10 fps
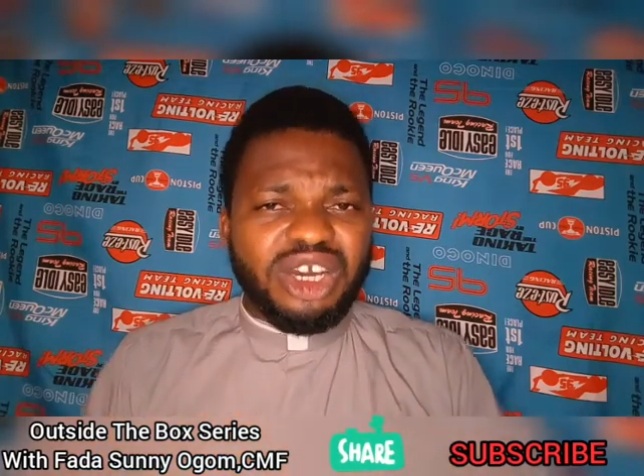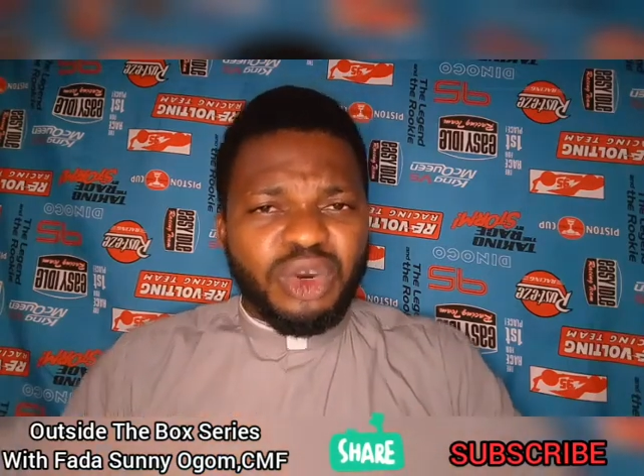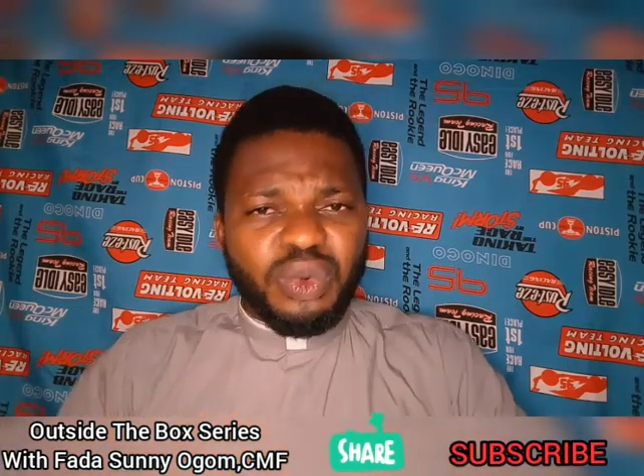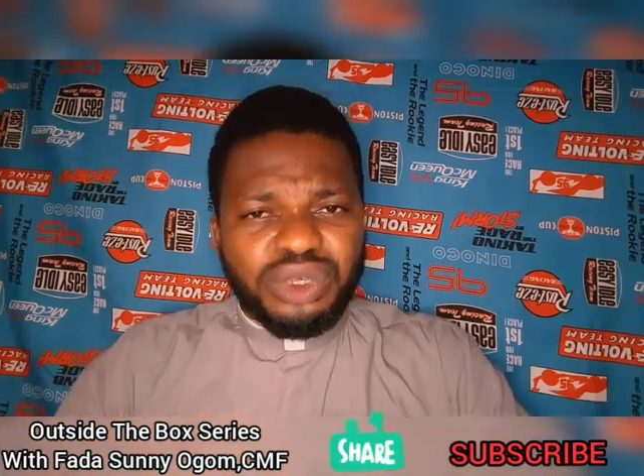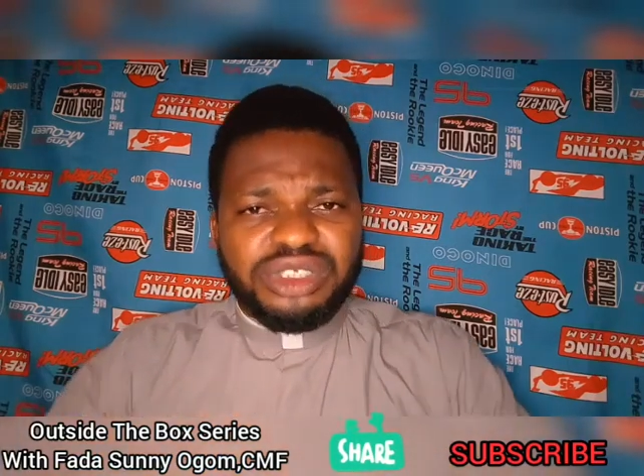
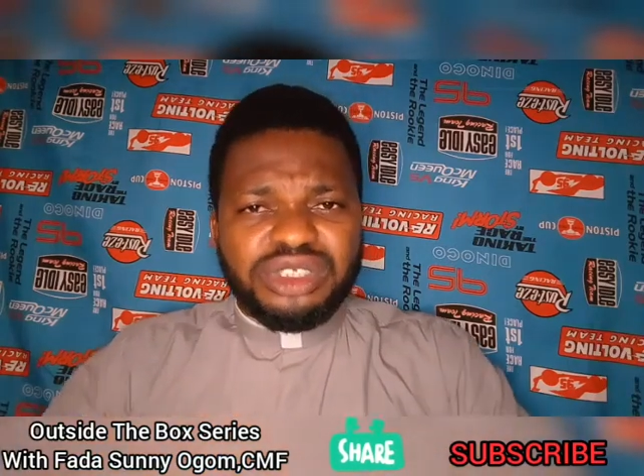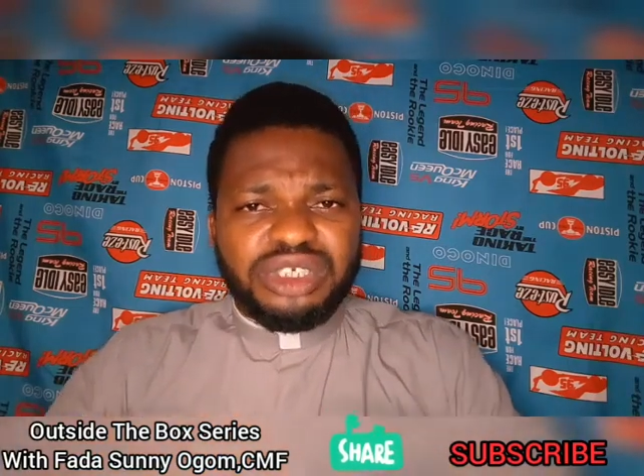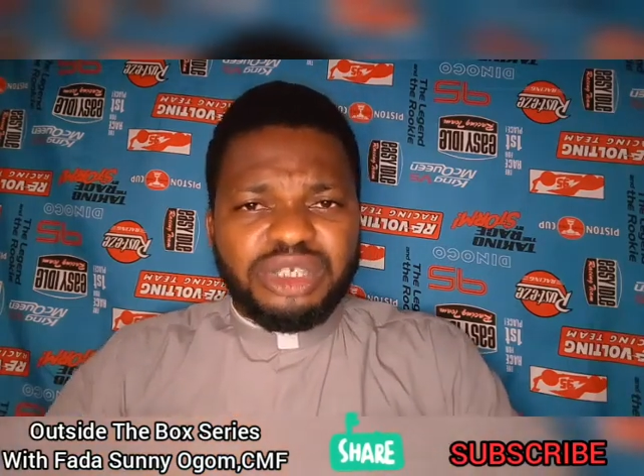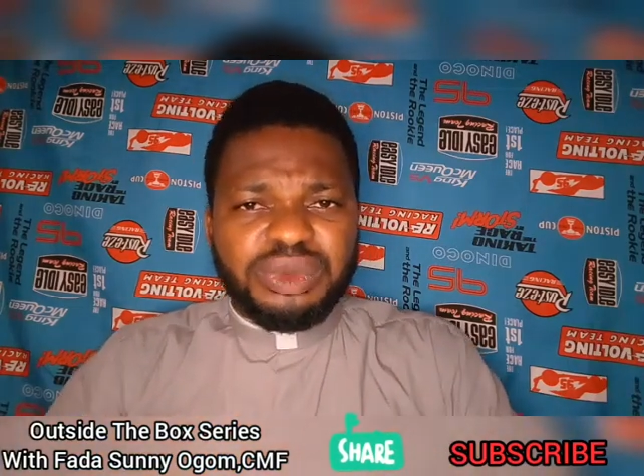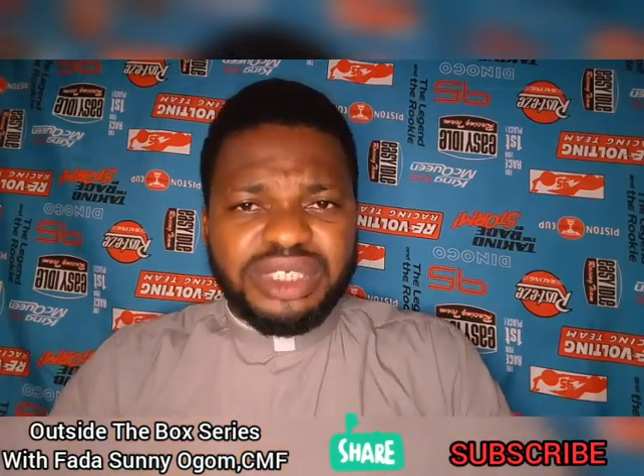on what
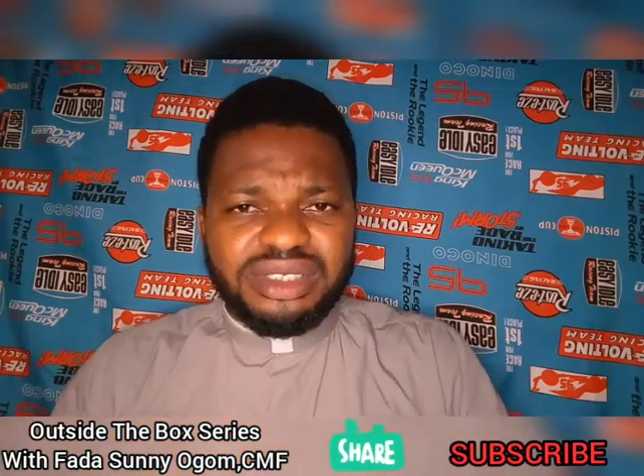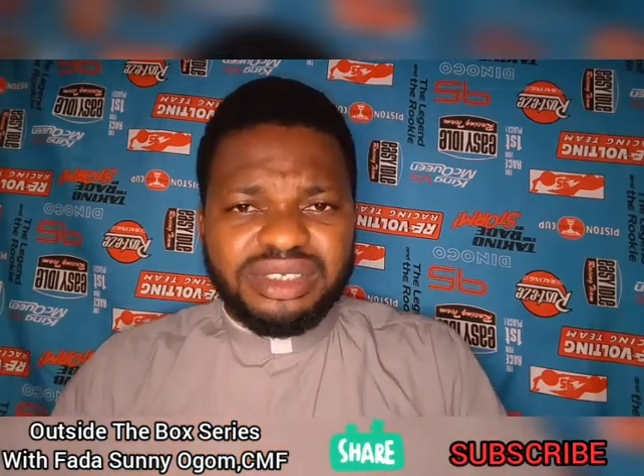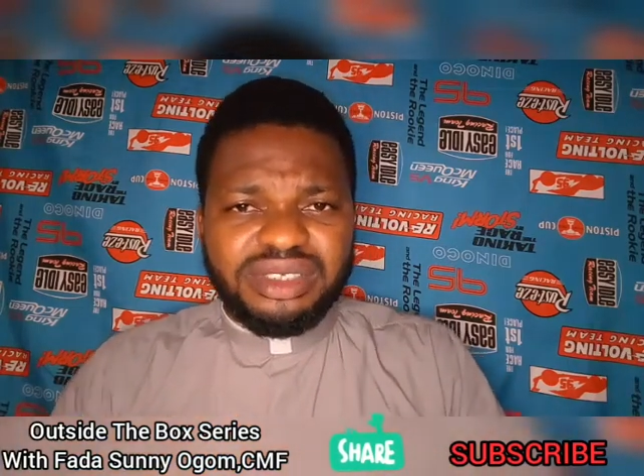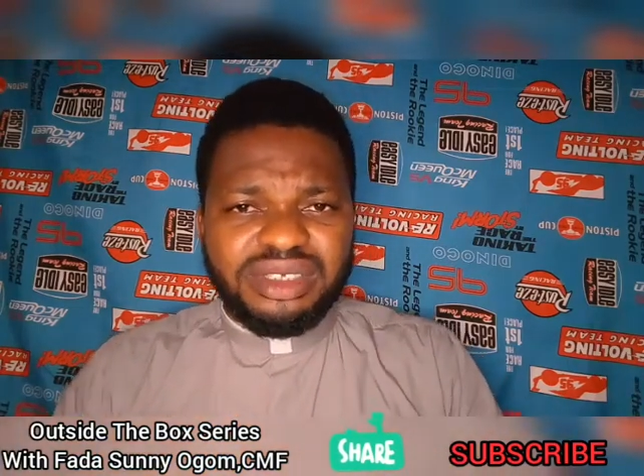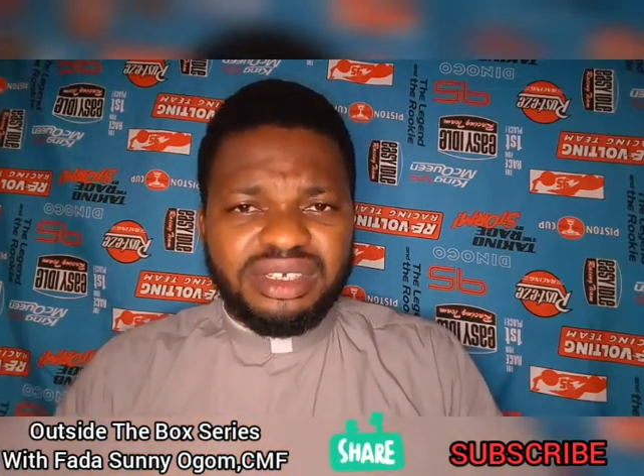you're doing,
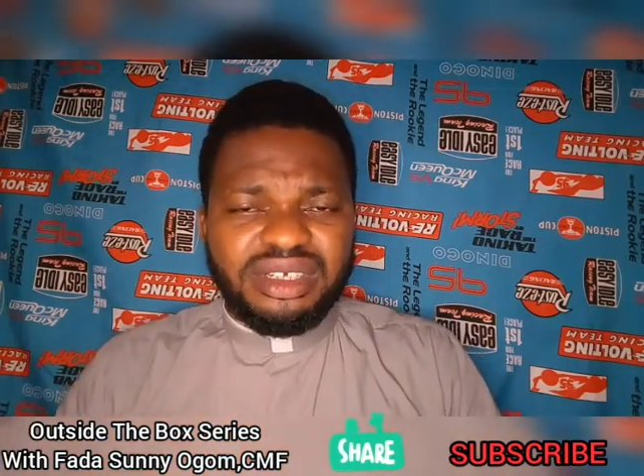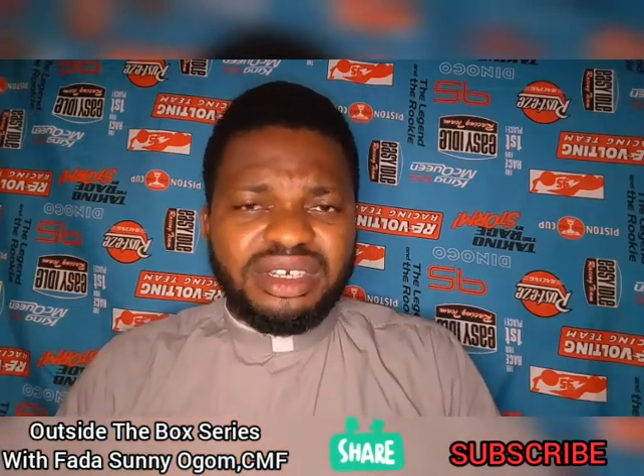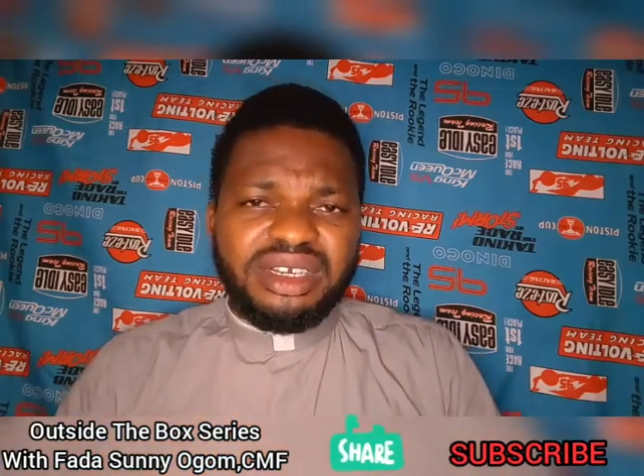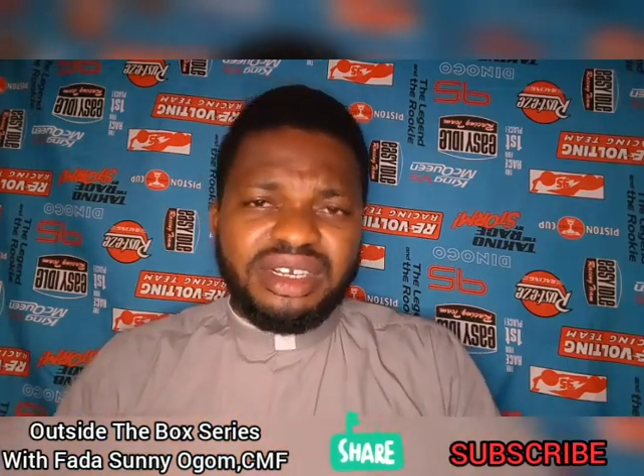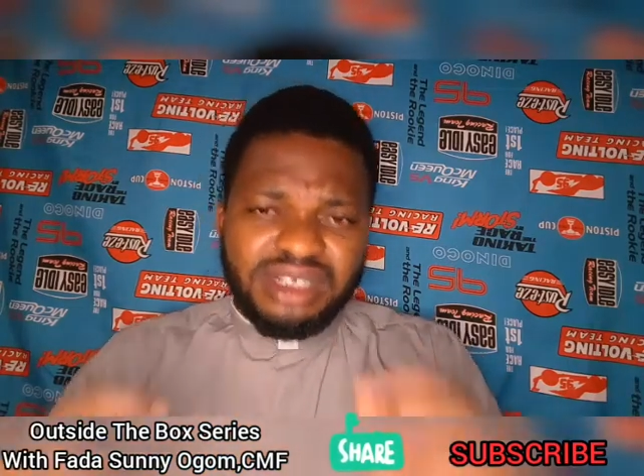
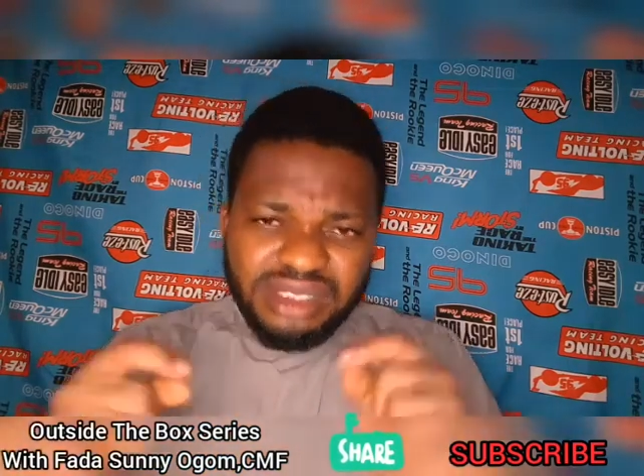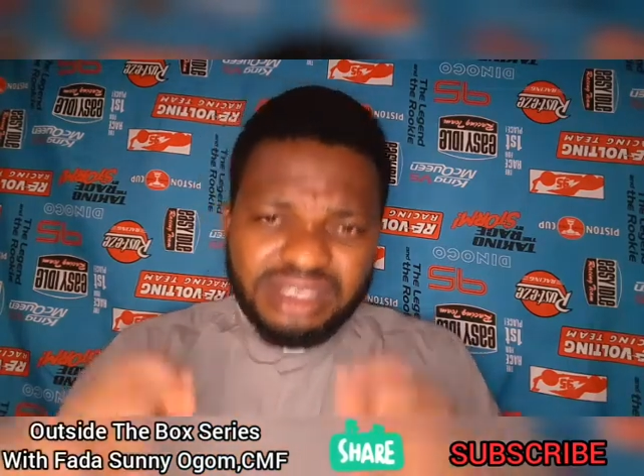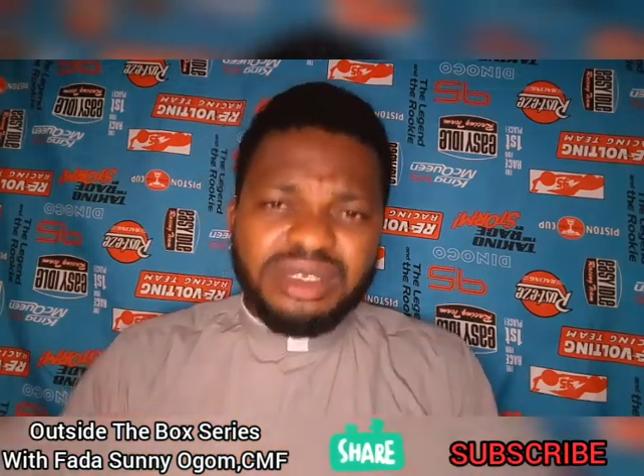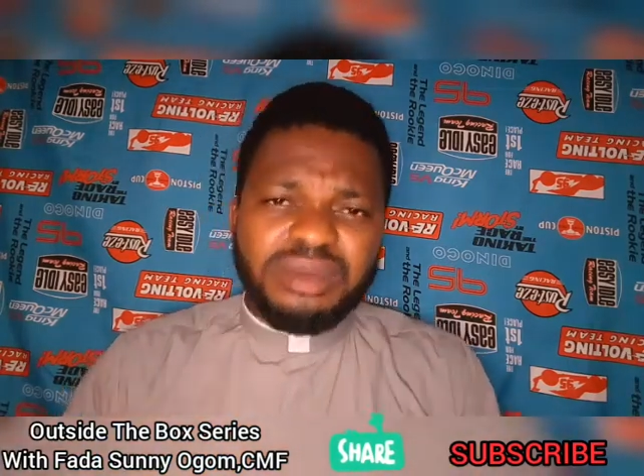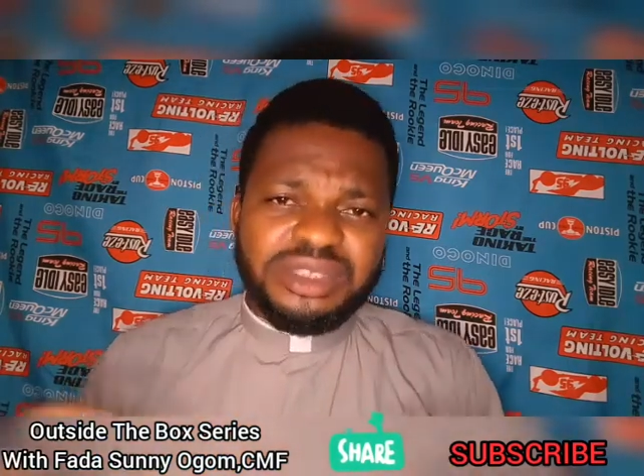
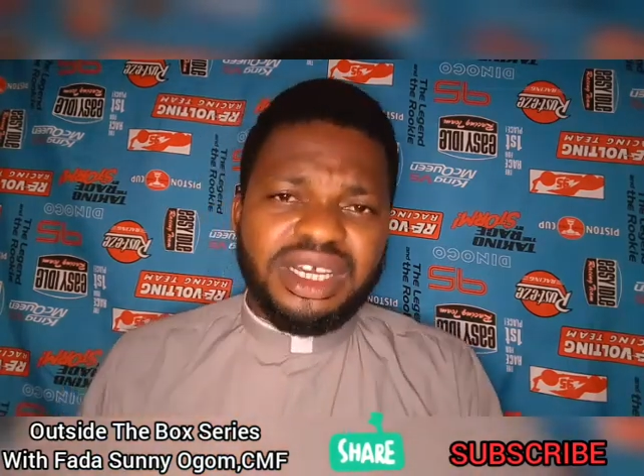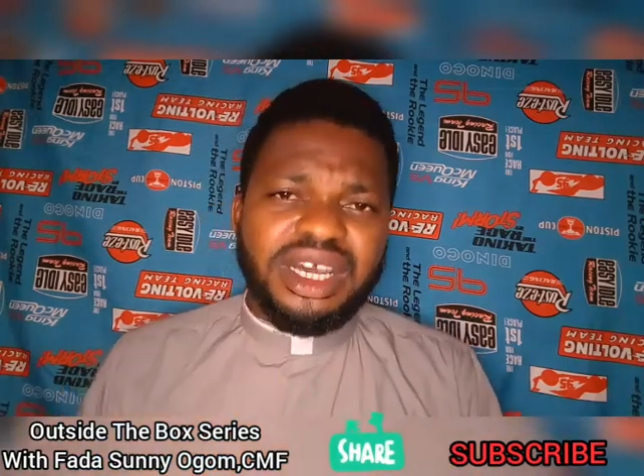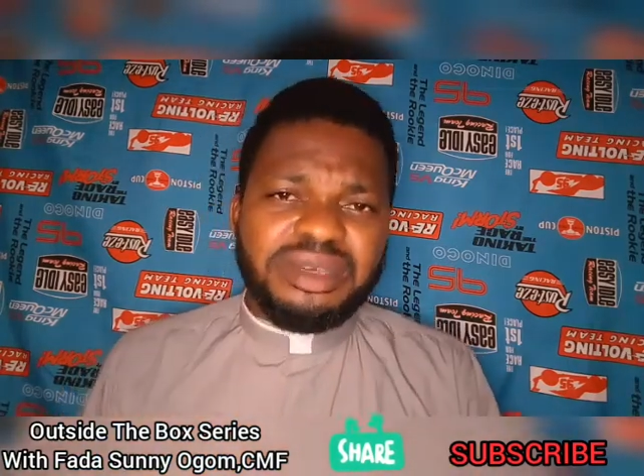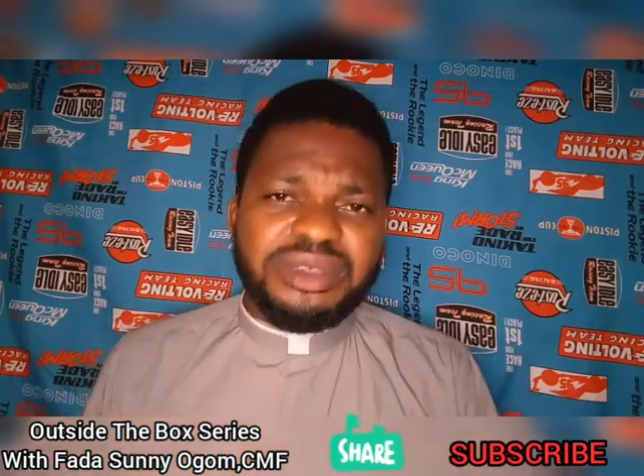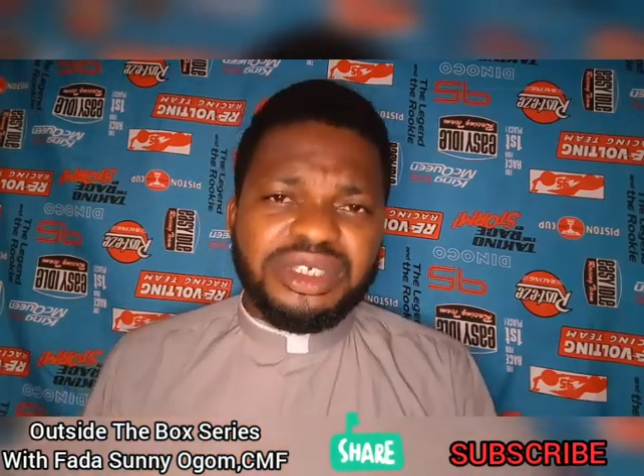
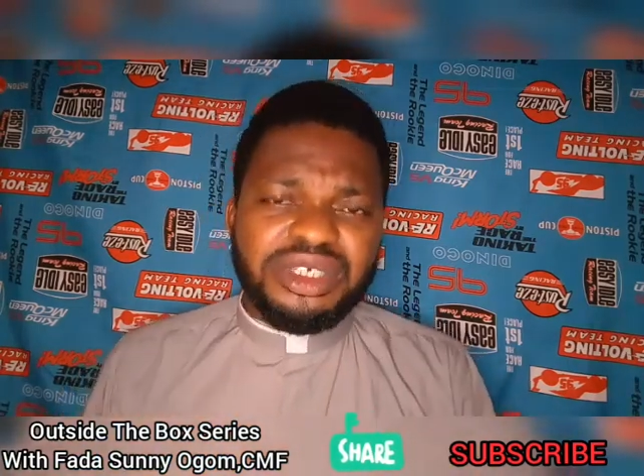sometime